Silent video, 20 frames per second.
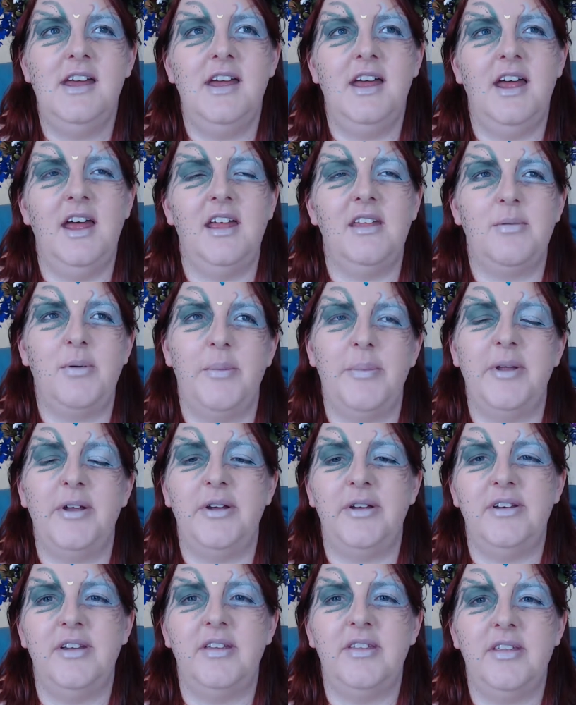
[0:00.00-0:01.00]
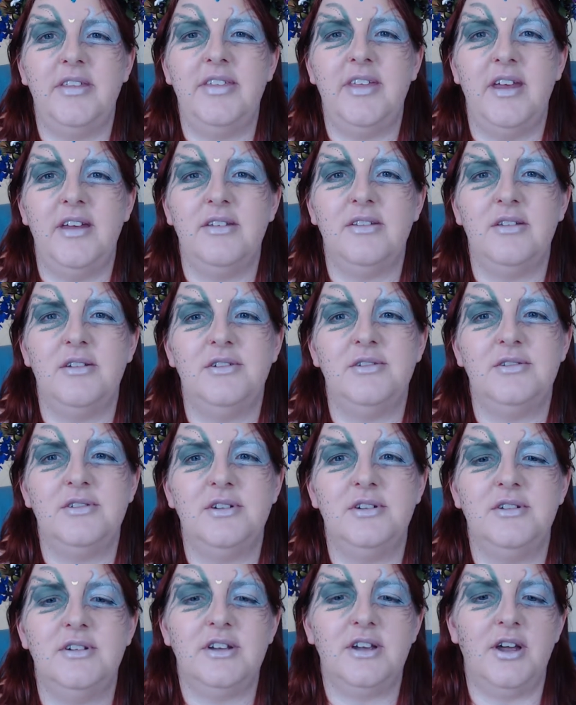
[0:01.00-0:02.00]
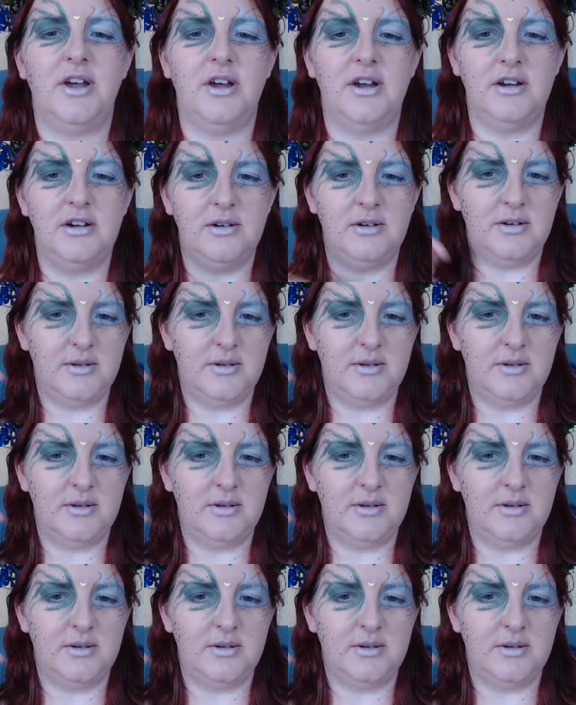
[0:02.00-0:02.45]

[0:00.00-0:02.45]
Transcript: It's probably got another 1,000 or 2 to go.